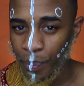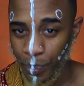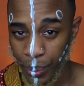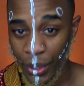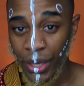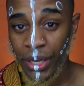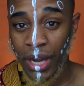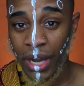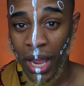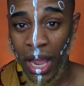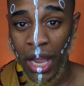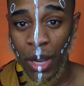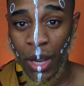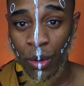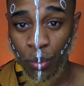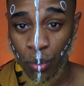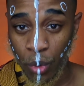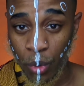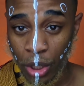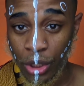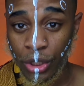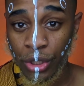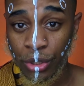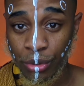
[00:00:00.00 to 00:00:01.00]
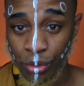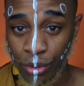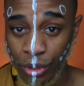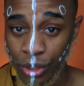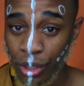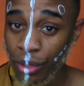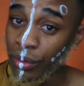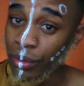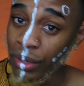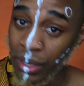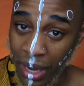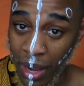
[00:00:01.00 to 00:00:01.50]
but I want you to
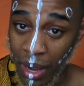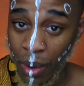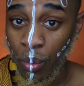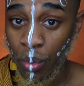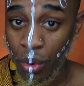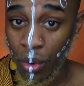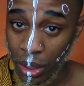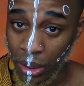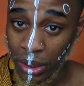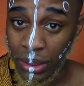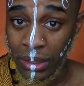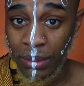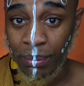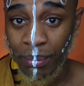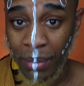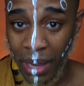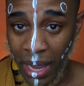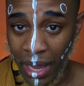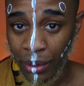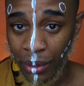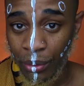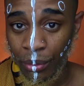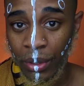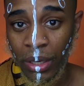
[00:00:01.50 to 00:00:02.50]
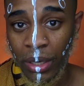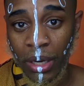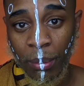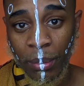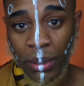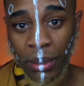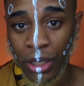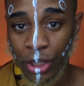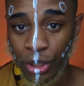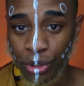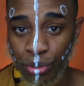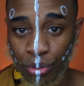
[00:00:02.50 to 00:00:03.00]
know that I won this battle and I'm
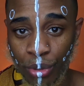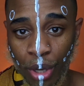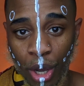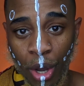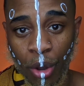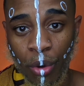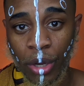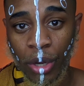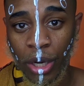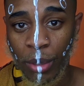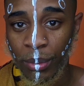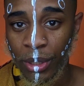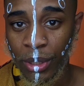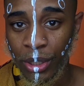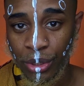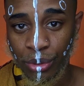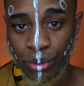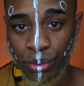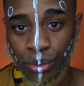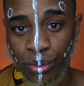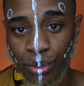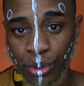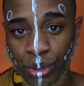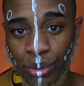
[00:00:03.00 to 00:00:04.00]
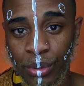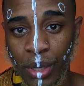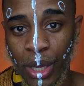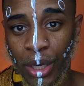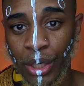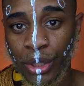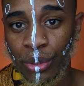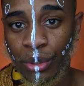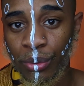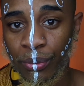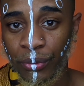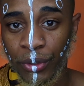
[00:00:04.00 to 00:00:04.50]
gonna let you go and I'm gonna let you do what you
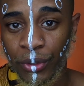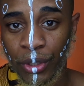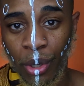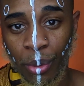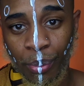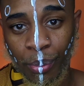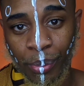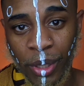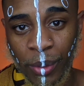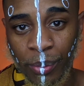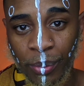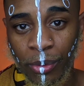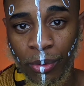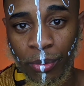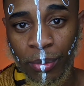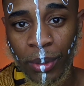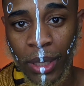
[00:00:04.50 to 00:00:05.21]
gotta do for your people,